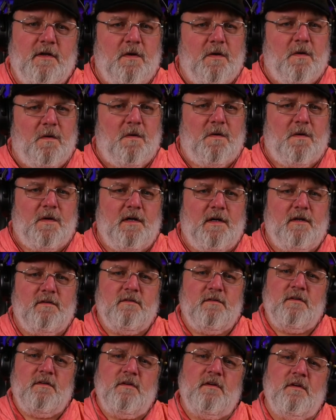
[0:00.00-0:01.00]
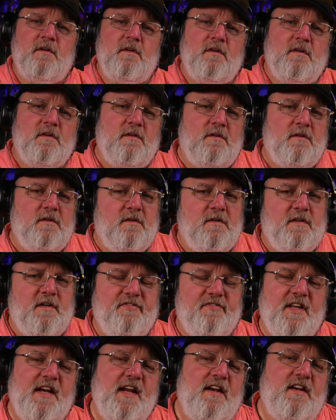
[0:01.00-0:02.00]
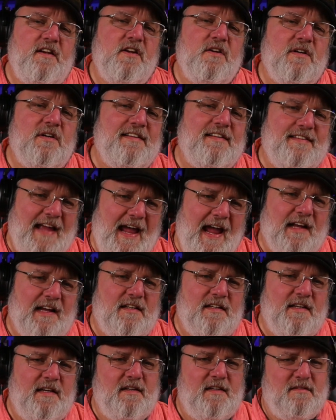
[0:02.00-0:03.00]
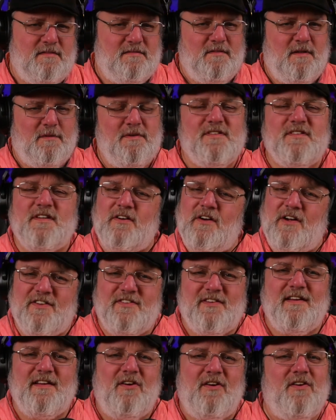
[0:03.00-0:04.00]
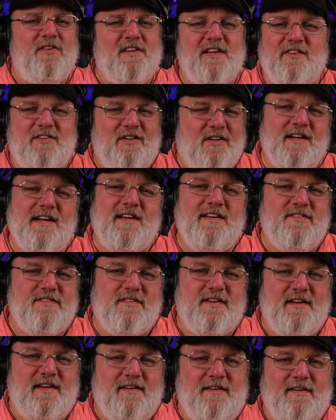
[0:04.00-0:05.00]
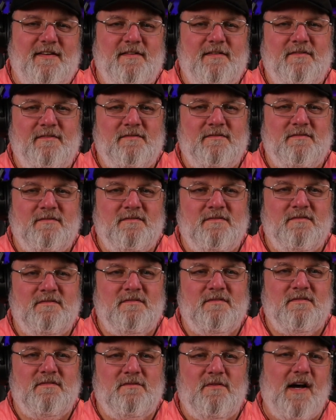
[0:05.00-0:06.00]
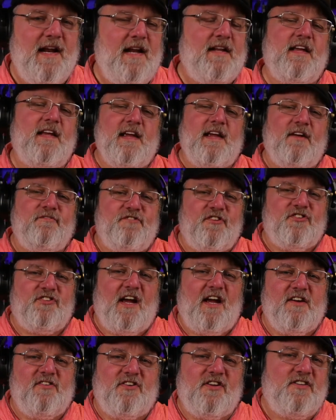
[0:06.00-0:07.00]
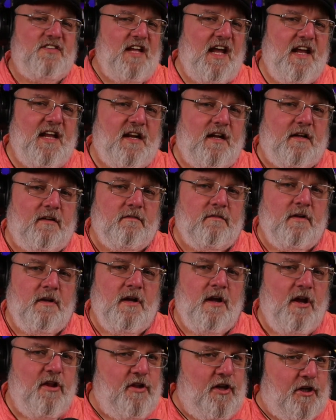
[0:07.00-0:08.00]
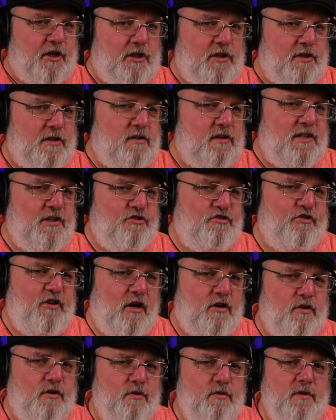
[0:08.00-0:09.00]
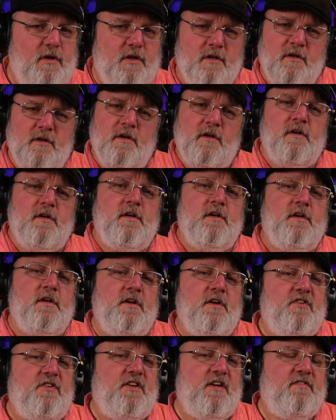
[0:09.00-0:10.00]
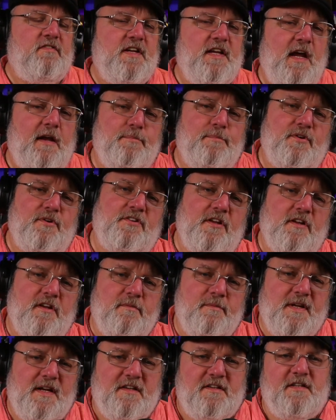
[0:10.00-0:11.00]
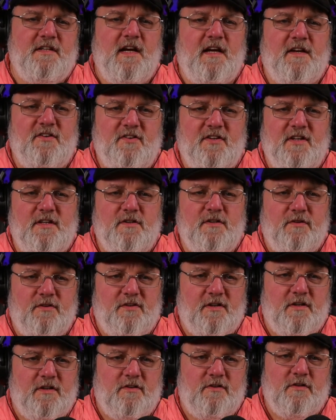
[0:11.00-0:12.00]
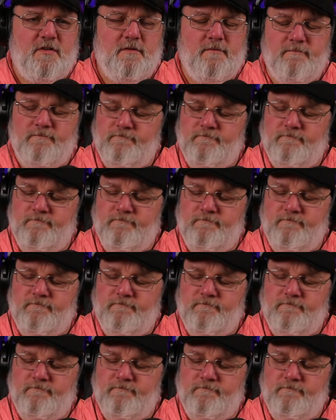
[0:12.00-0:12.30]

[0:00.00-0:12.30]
Or, if they didn't know exactly what was causing all these lung injuries, why didn't they emphasize the data that clearly showed 78% admitted THC usage?